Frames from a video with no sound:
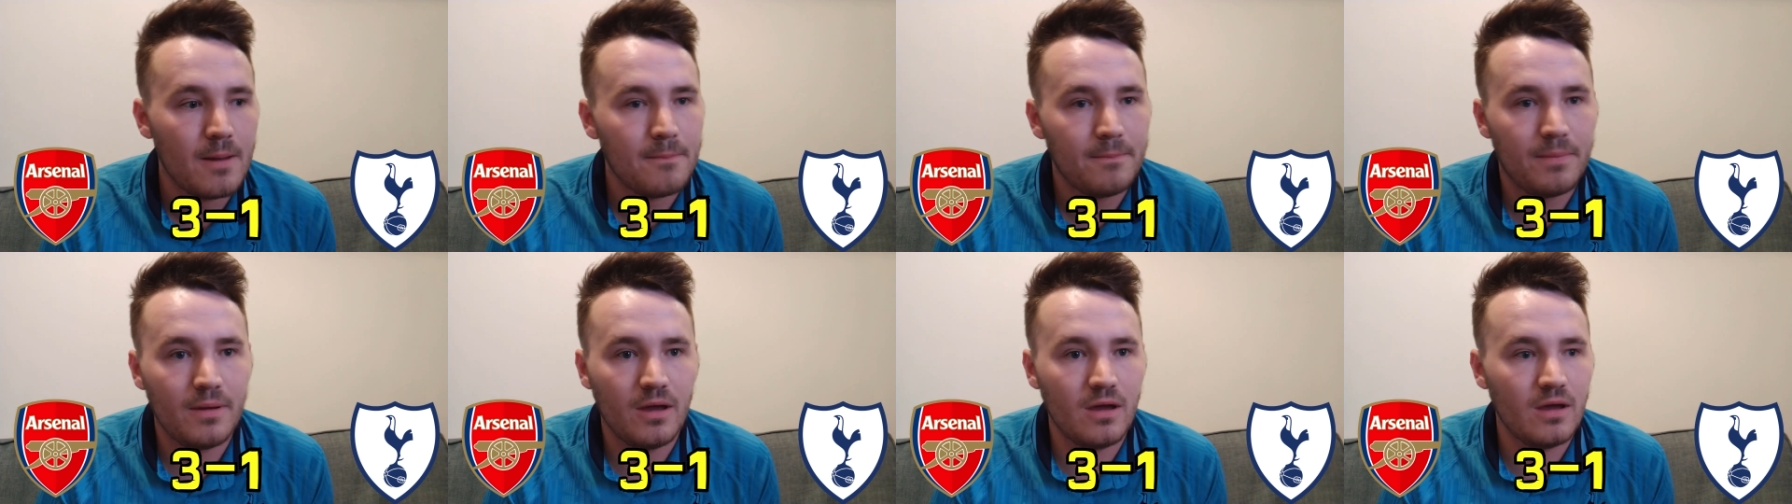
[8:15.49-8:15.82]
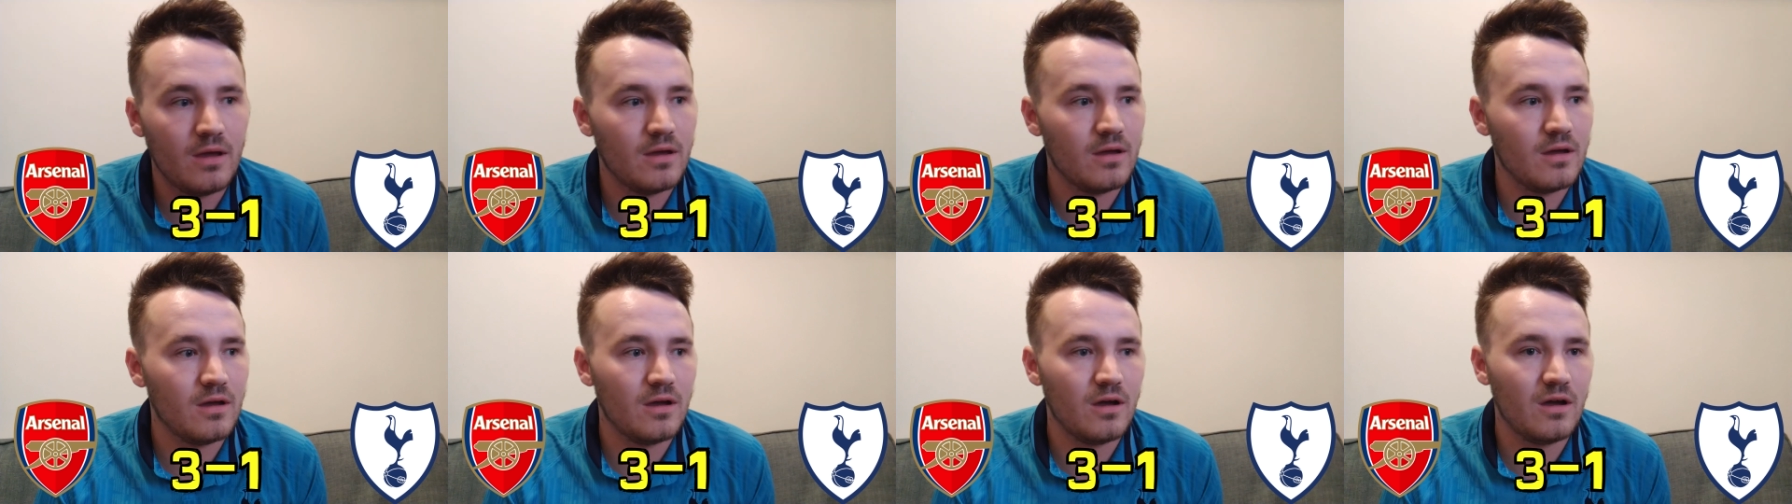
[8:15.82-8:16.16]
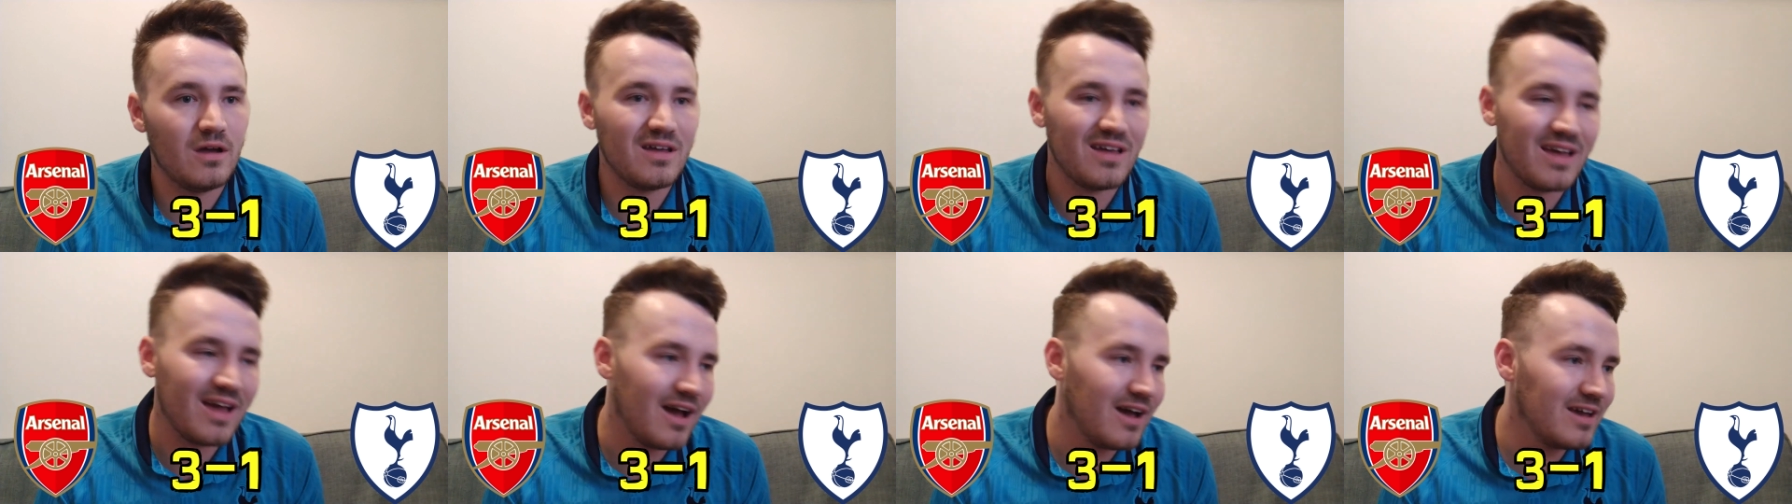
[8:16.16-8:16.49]
But
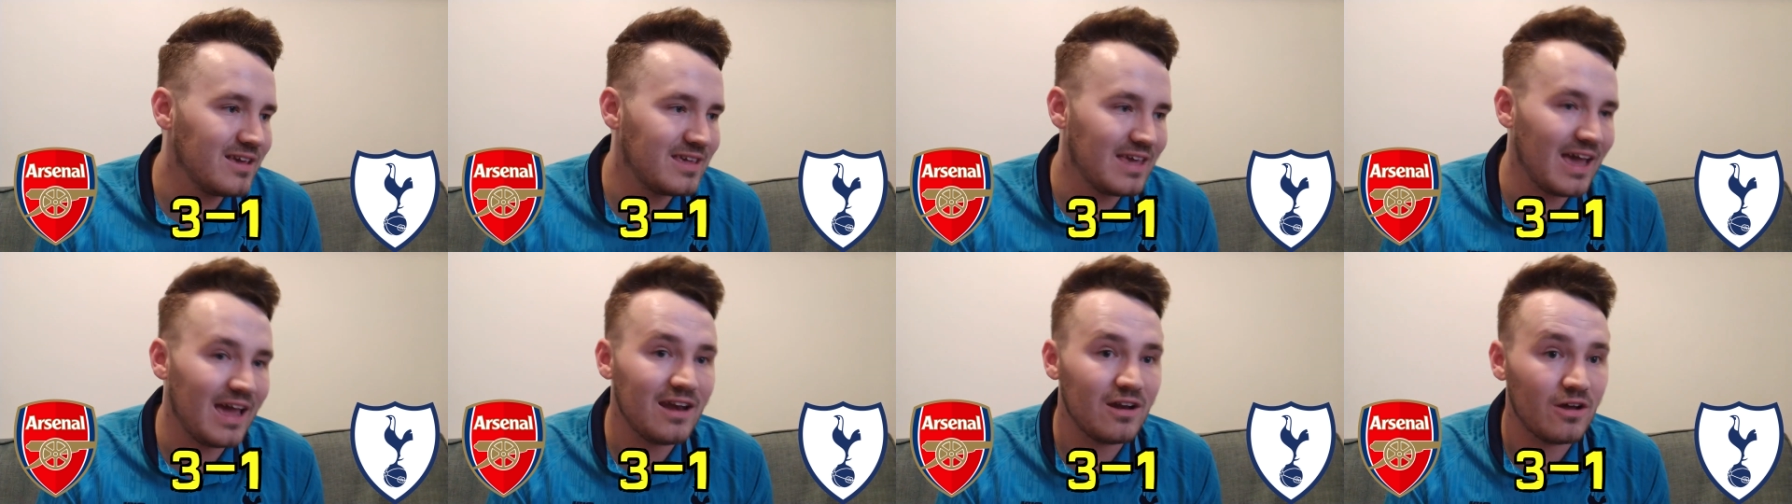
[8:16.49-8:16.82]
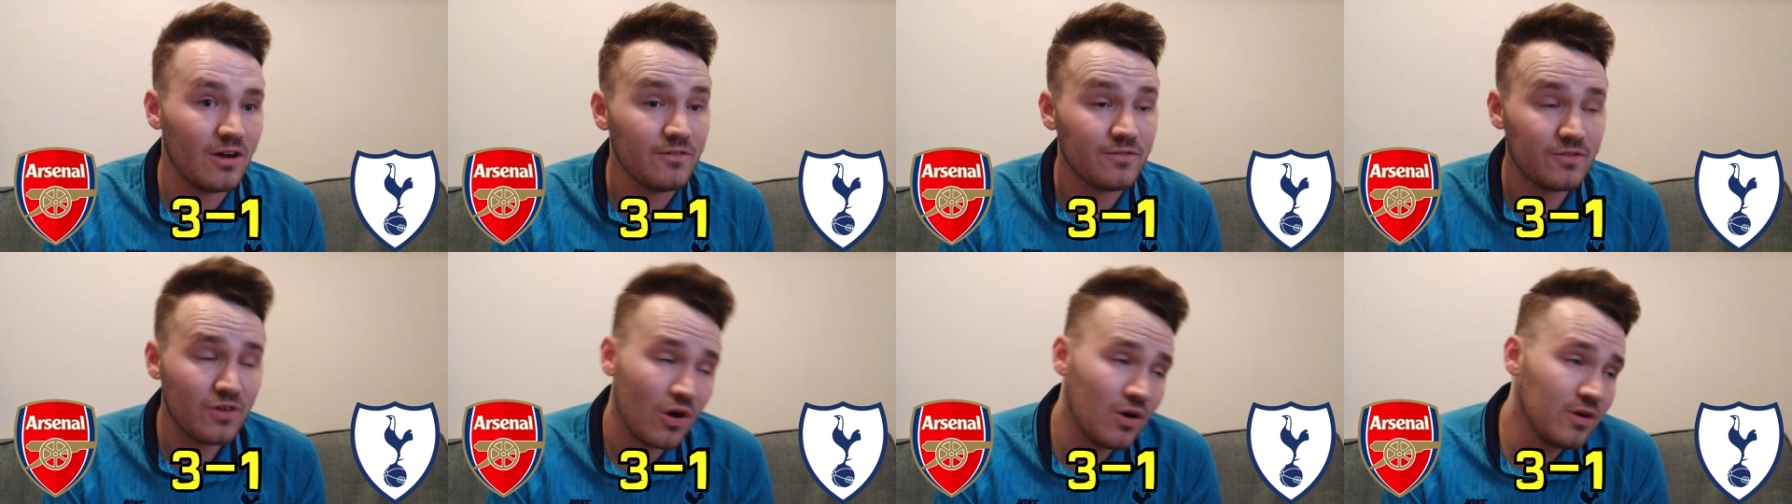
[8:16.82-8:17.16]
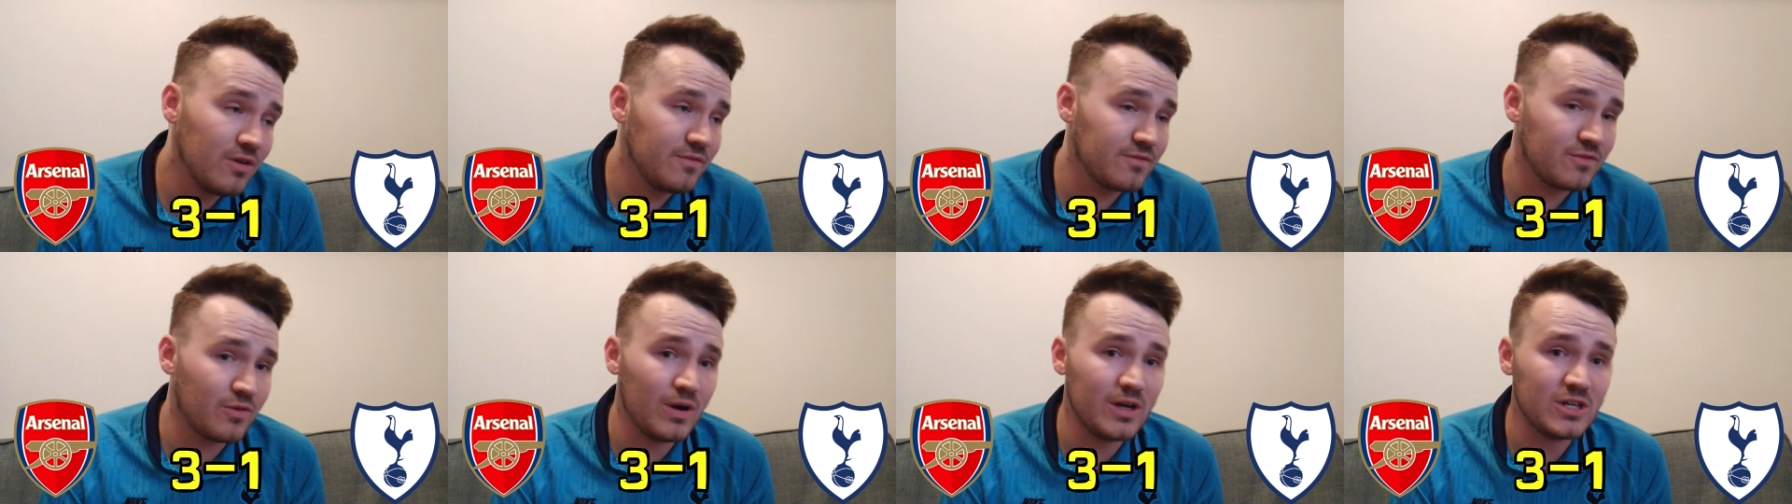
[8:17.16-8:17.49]
again, I've kind
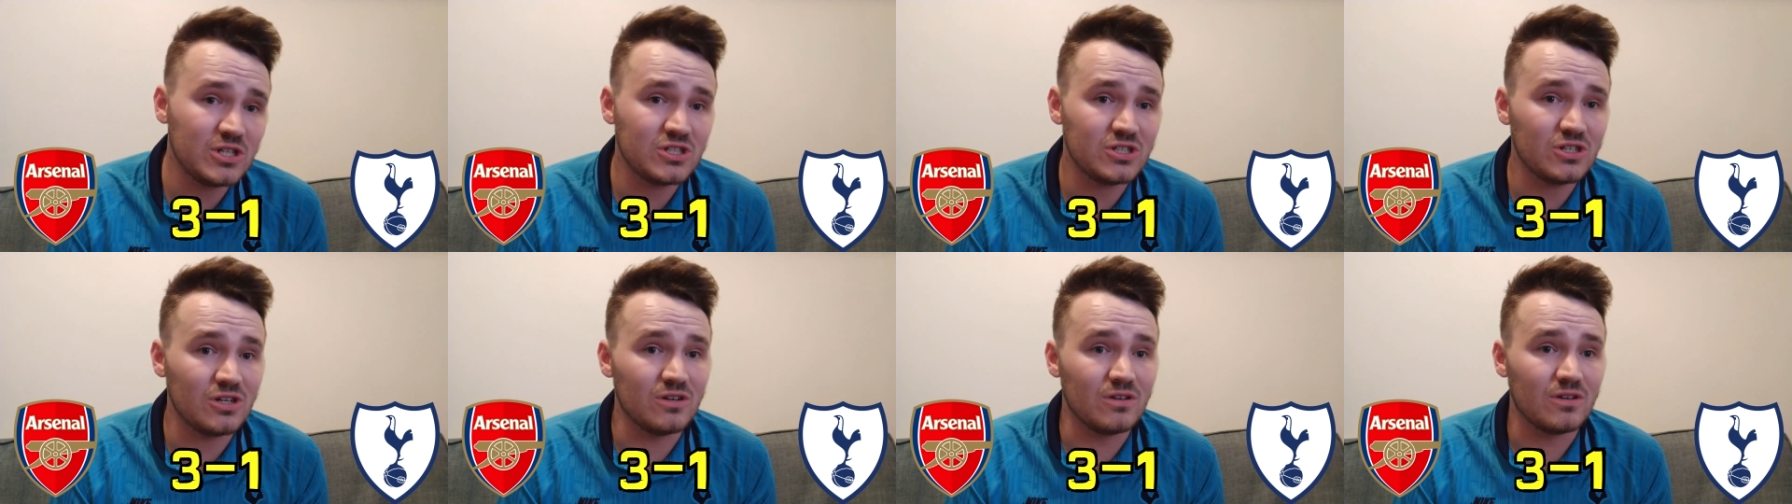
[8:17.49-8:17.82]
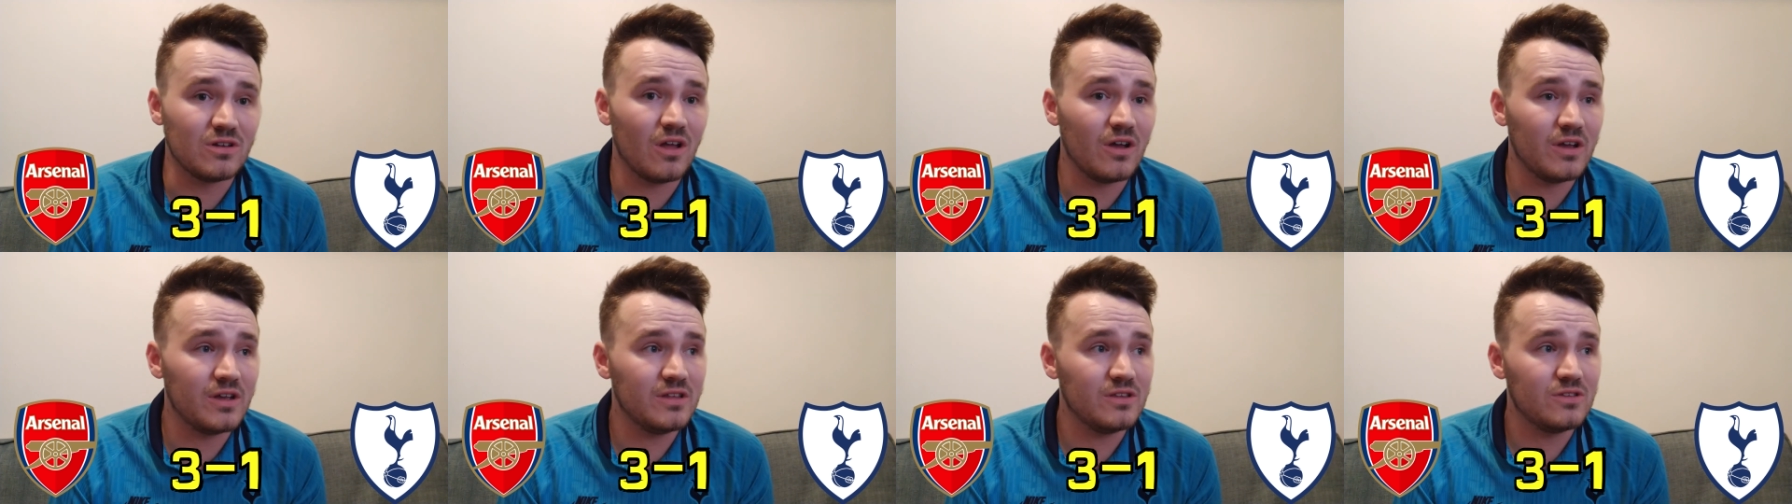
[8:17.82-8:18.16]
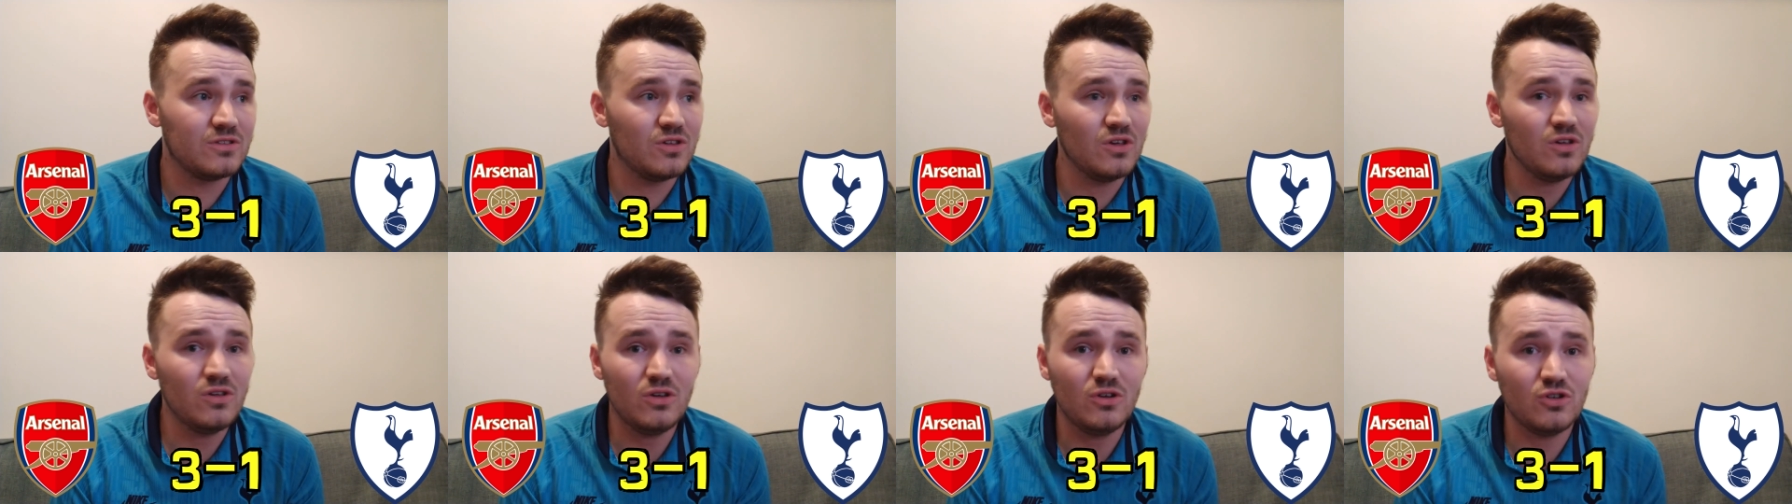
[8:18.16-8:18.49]
of questioned like,
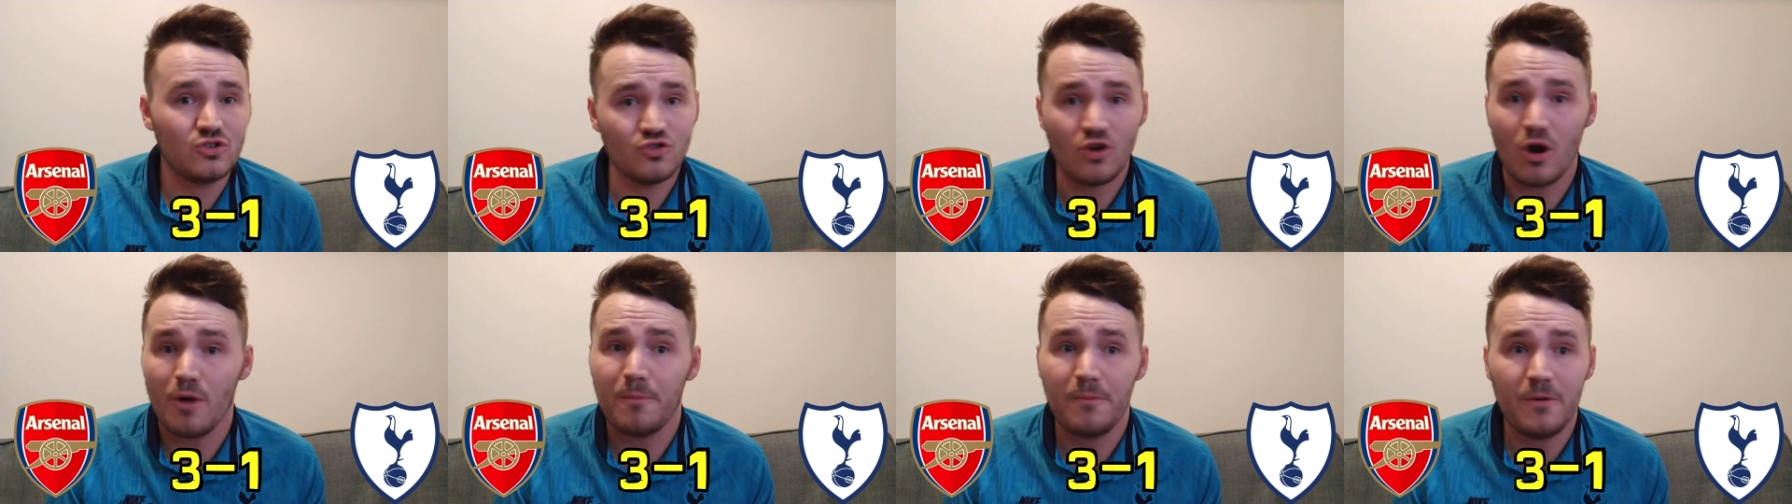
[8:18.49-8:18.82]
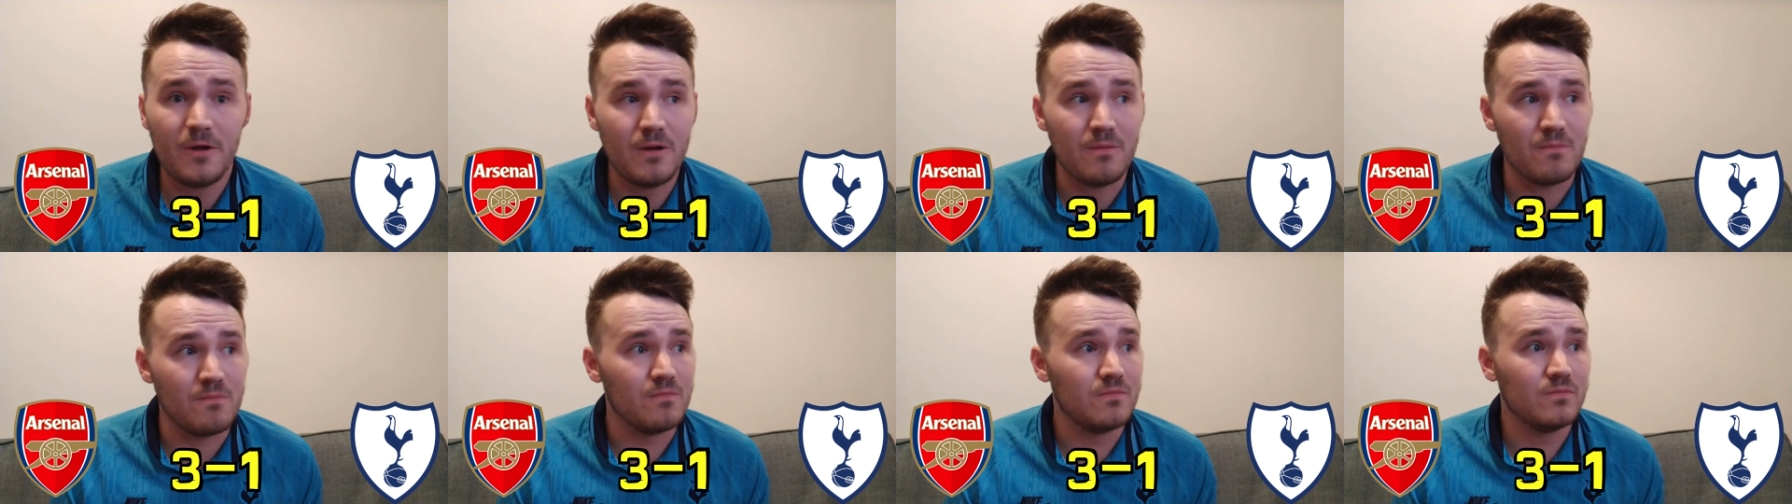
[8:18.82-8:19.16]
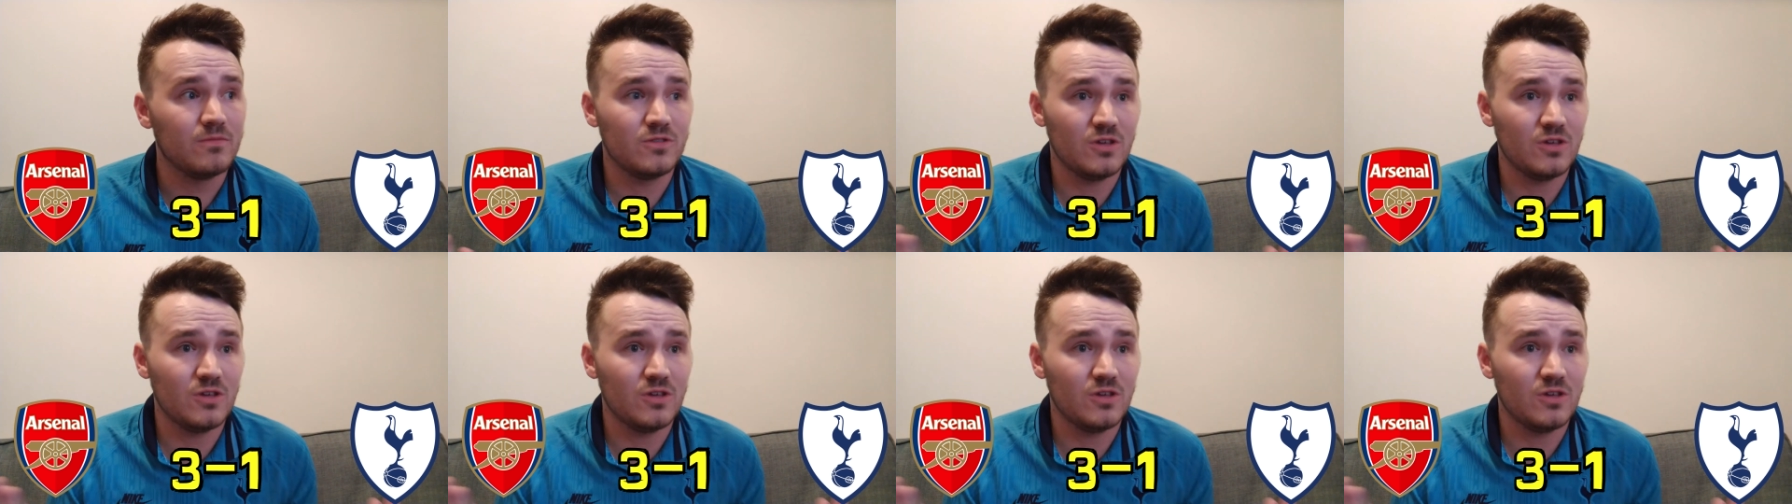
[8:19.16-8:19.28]
do you drop him?